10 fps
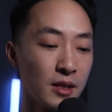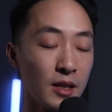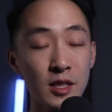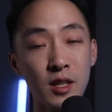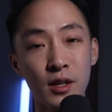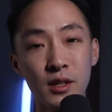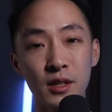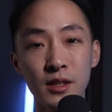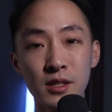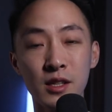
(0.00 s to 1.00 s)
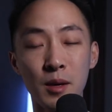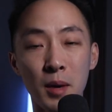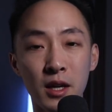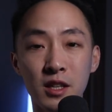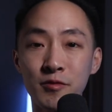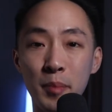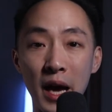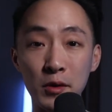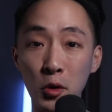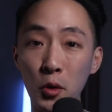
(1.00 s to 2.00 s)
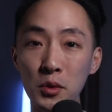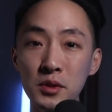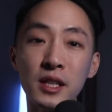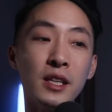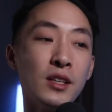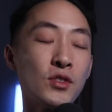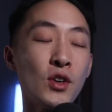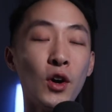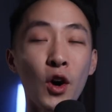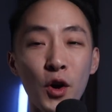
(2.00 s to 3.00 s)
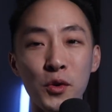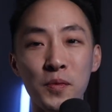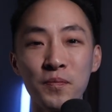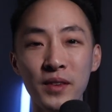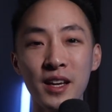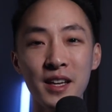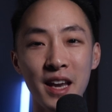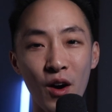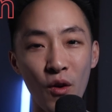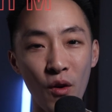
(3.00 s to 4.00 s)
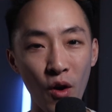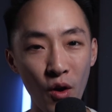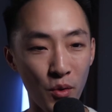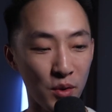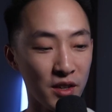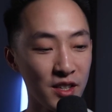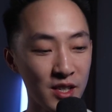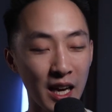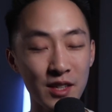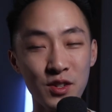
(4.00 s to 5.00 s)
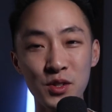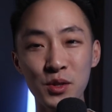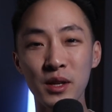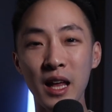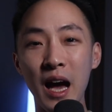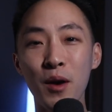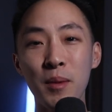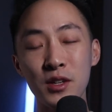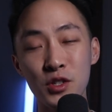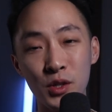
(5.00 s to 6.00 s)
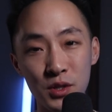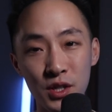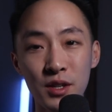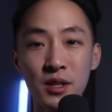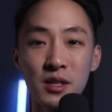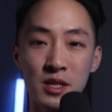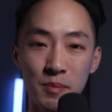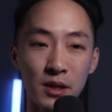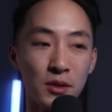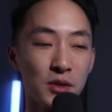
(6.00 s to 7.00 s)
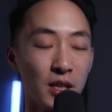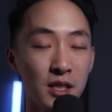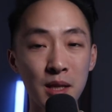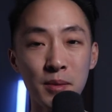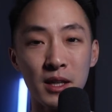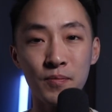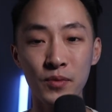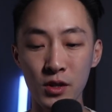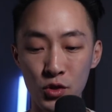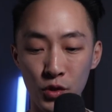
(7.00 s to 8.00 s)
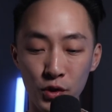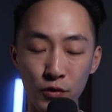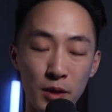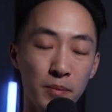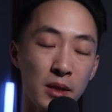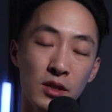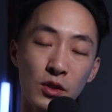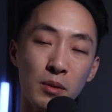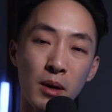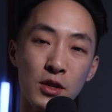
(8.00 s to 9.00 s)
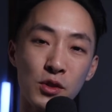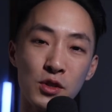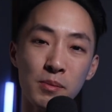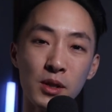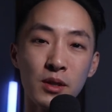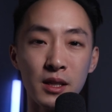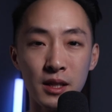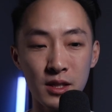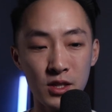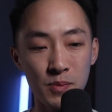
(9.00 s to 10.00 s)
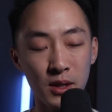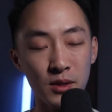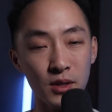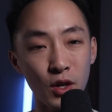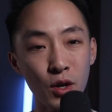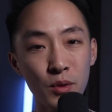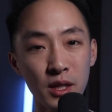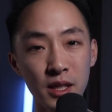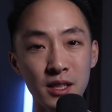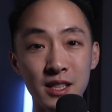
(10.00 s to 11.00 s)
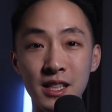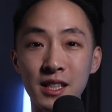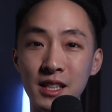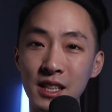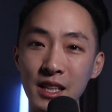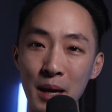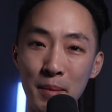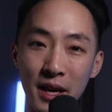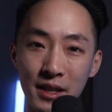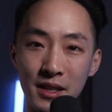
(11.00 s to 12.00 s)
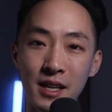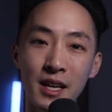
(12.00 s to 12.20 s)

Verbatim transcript: The next letter in this mnemonic of bad cold is O. Now, oh, this has to do with how Maciocia spells edema. So if you flip into your Maciocia book, it's spelled O E D E M A.